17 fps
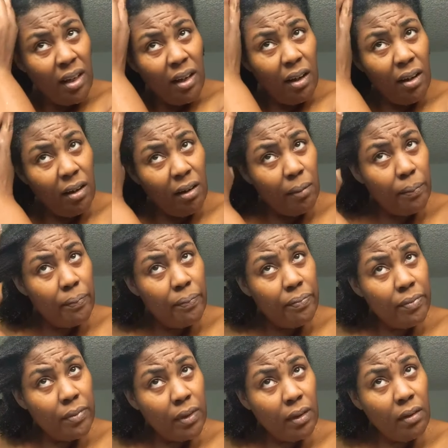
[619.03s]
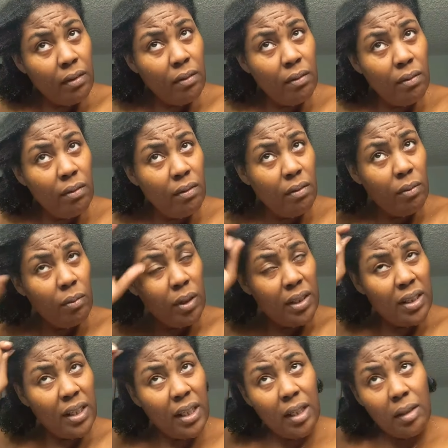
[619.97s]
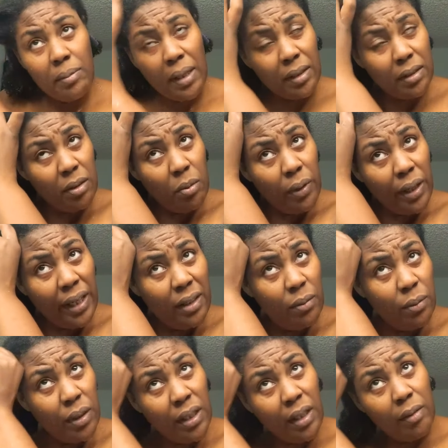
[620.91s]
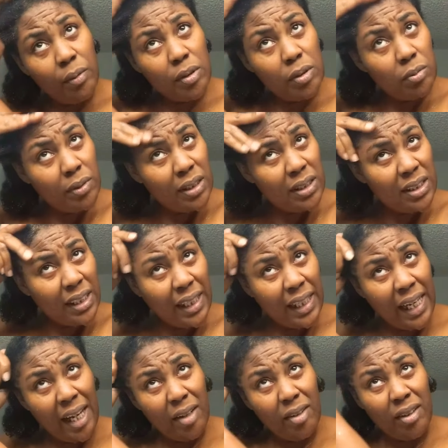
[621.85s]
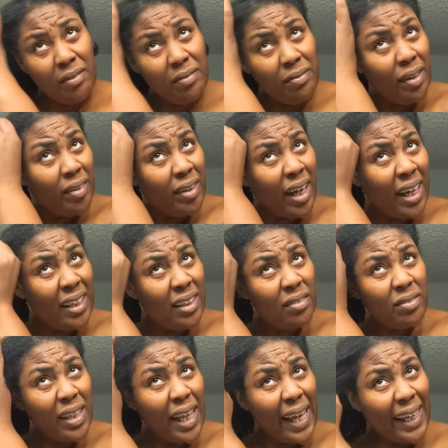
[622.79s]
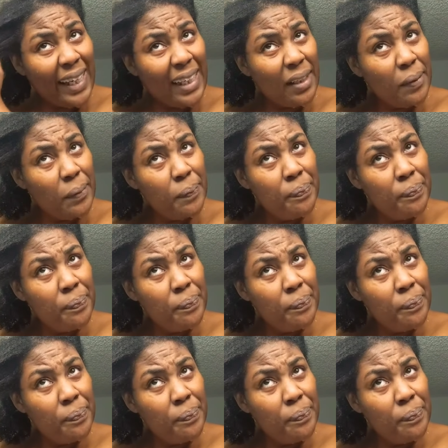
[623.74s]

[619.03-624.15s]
Um, one thing about the Wen, when I was rinsing it out, it felt kind of like